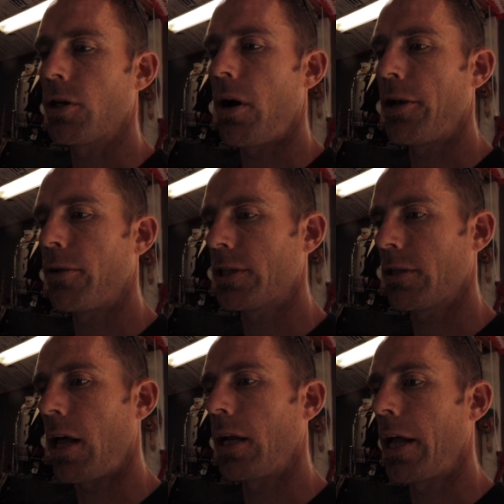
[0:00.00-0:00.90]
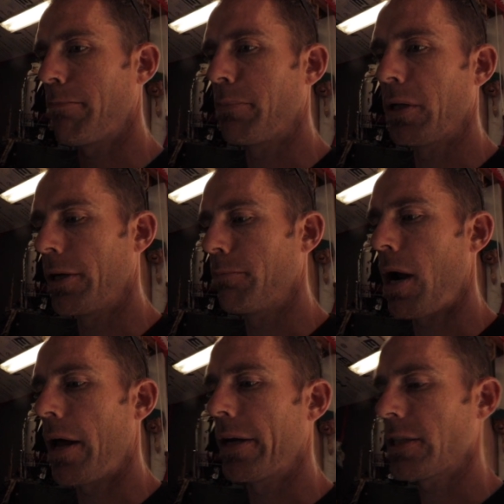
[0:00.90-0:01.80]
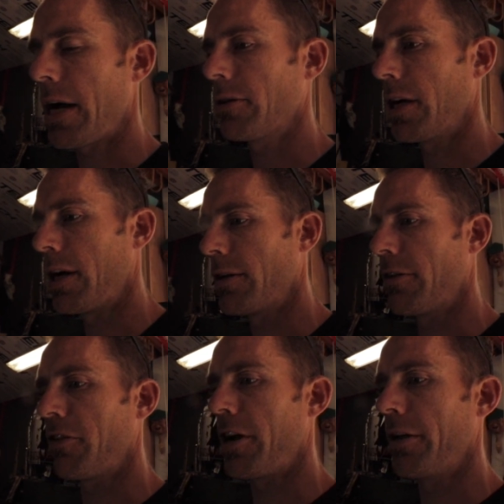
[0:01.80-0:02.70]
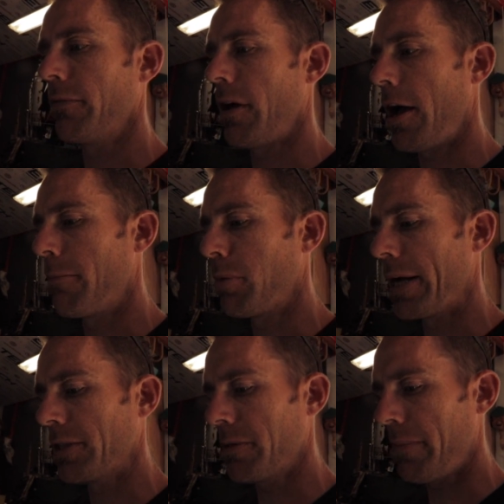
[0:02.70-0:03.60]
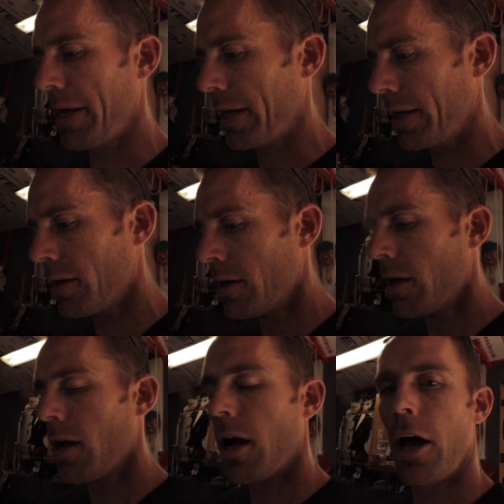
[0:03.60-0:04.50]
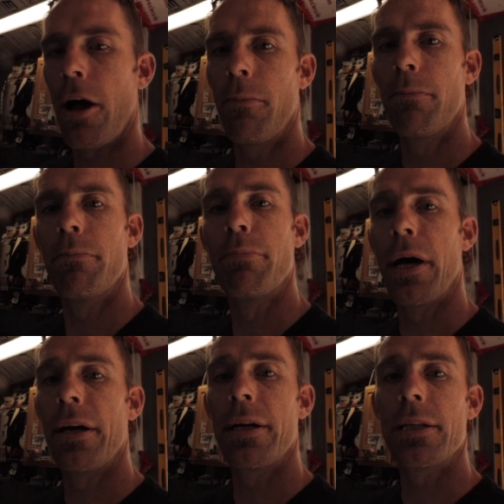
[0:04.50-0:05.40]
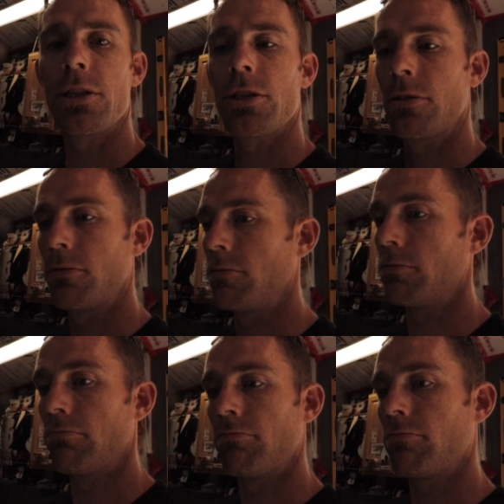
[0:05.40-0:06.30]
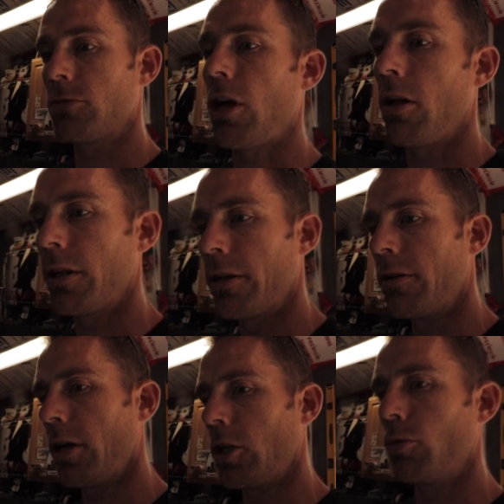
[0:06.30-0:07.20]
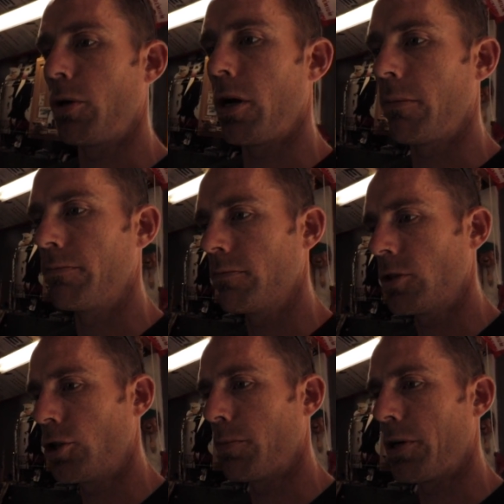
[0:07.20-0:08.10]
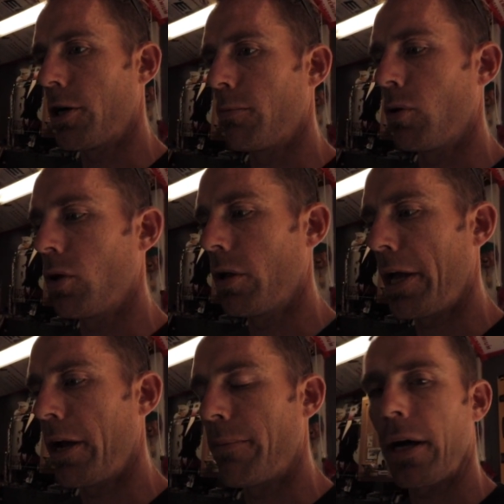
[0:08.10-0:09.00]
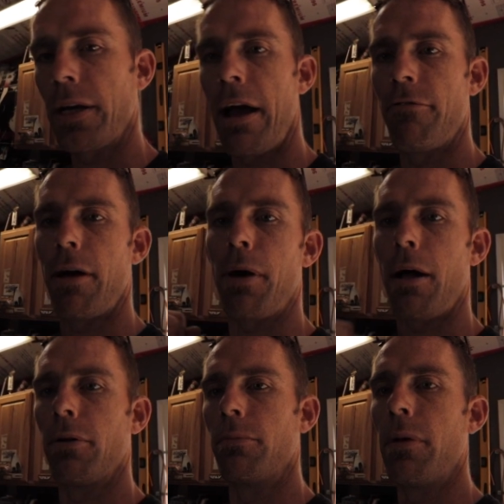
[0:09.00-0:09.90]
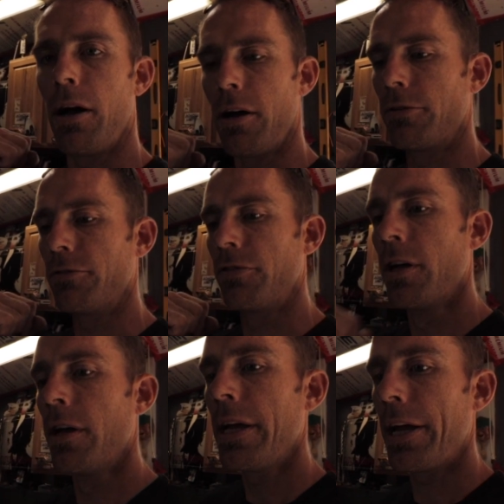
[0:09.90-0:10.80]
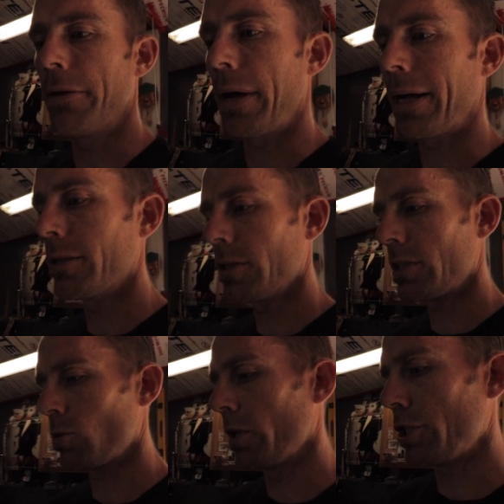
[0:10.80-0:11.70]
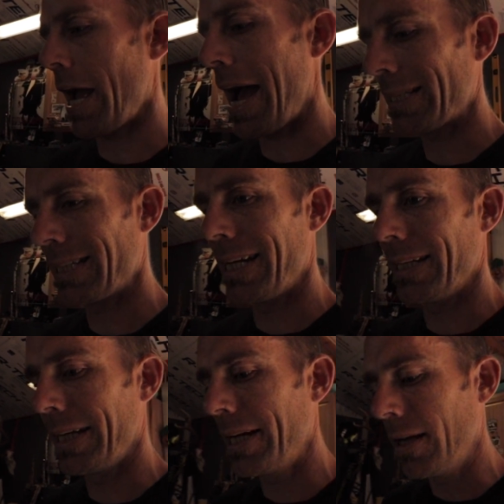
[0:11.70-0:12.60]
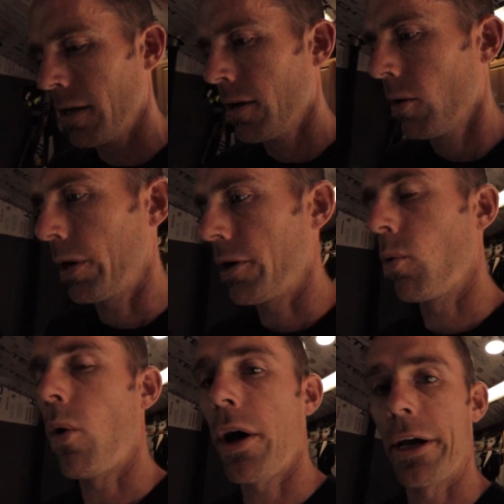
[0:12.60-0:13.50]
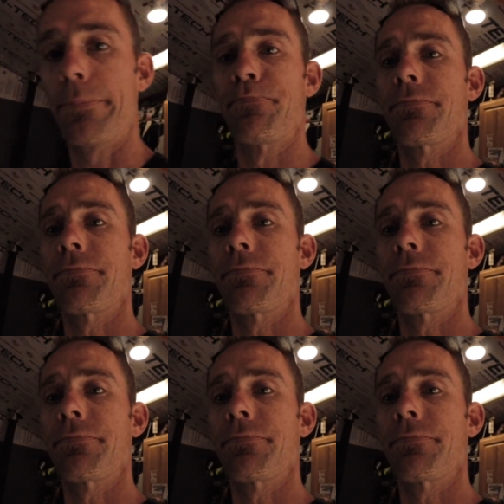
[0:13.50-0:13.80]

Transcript: So I know there's a lot of like billet products out there, different uh, brands that make it, um, but it's solid aluminum, super durable, and I'm not going to have that problem of hitting my kill switch accidentally when I don't want it.